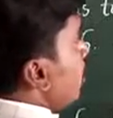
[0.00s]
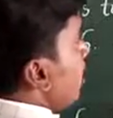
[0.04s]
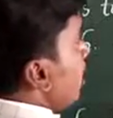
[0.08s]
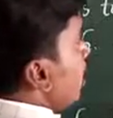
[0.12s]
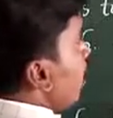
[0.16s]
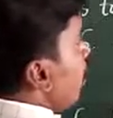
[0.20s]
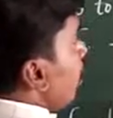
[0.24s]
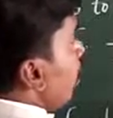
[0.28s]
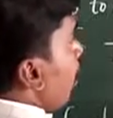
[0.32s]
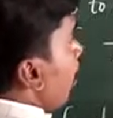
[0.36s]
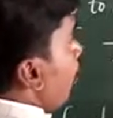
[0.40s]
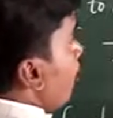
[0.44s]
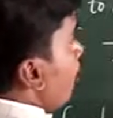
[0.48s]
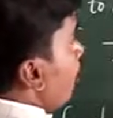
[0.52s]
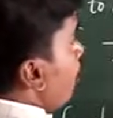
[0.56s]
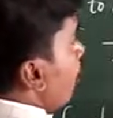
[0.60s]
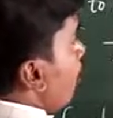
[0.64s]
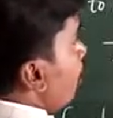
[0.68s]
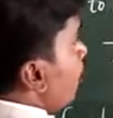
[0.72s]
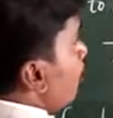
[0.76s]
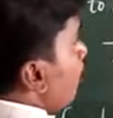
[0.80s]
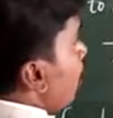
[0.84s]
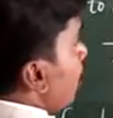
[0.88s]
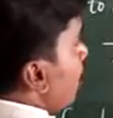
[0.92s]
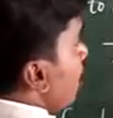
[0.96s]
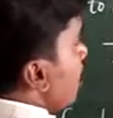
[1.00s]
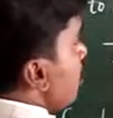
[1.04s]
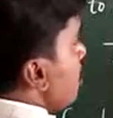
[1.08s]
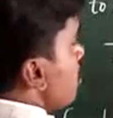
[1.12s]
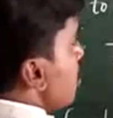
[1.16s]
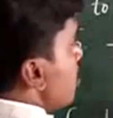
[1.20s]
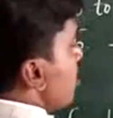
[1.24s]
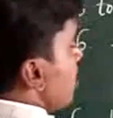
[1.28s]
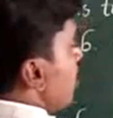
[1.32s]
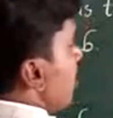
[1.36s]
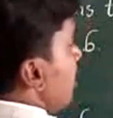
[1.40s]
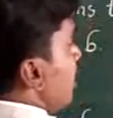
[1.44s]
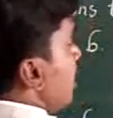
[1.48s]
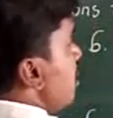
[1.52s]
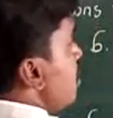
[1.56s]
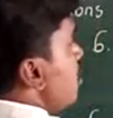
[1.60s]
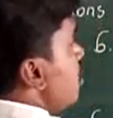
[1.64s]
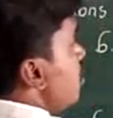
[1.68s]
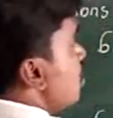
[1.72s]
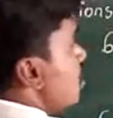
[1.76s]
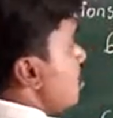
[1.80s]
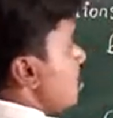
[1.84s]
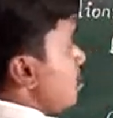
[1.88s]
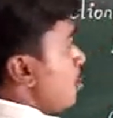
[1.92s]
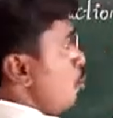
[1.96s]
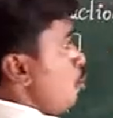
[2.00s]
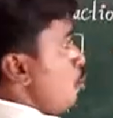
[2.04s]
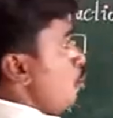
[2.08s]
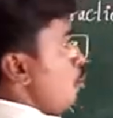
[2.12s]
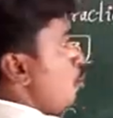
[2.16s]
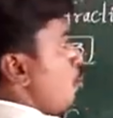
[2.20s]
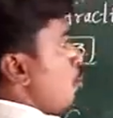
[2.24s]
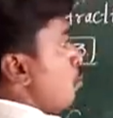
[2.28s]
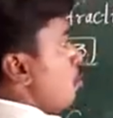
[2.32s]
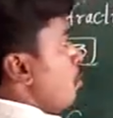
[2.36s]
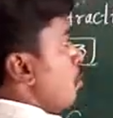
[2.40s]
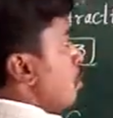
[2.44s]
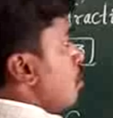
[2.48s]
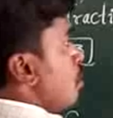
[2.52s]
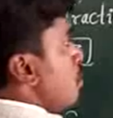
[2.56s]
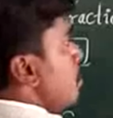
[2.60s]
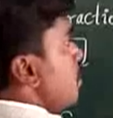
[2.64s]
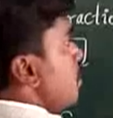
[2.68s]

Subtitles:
then 100th place it is 2.